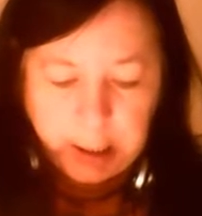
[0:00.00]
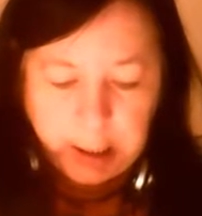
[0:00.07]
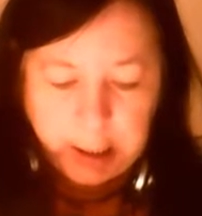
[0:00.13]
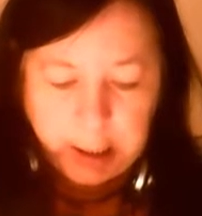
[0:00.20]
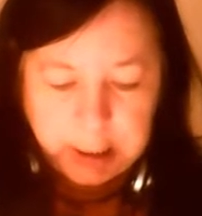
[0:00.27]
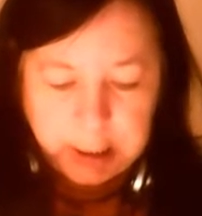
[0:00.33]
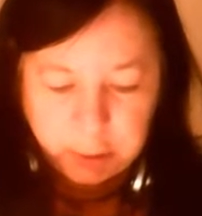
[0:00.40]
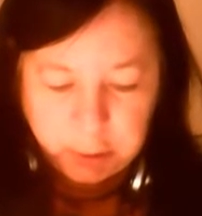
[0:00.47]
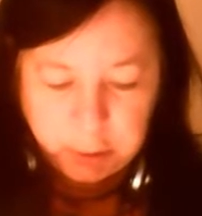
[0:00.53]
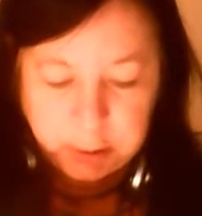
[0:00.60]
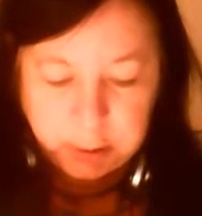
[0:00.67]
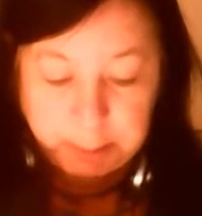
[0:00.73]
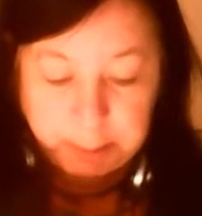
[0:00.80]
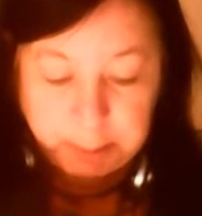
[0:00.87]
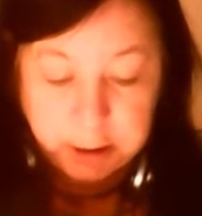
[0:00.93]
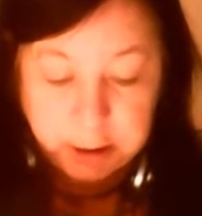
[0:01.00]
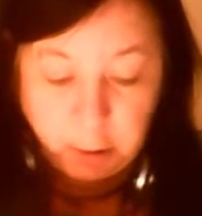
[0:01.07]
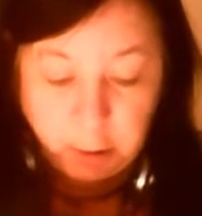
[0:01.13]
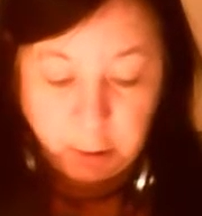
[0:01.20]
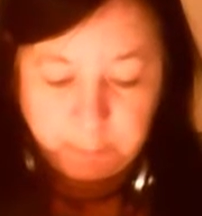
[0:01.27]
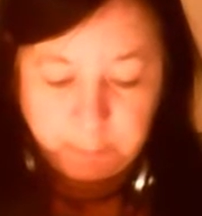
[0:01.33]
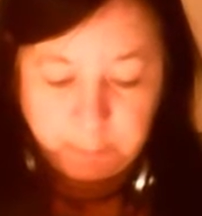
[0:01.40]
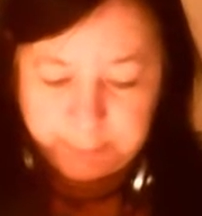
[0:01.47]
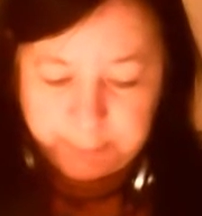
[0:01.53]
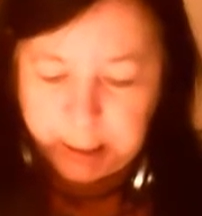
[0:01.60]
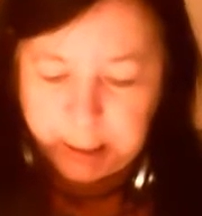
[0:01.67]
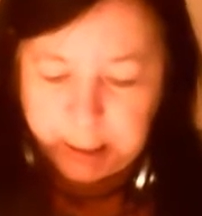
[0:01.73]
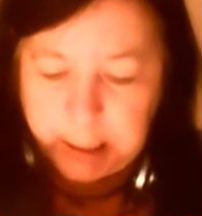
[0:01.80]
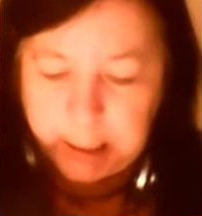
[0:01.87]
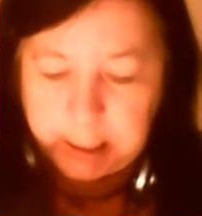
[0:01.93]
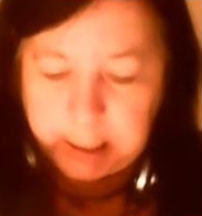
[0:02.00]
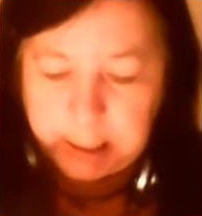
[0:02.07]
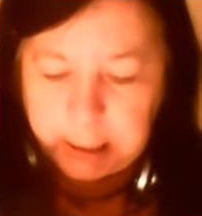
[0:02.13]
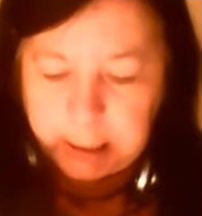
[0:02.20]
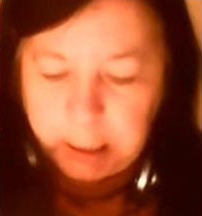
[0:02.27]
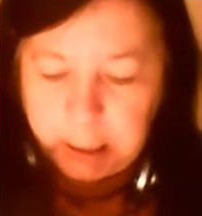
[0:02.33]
and took the bus home. Again,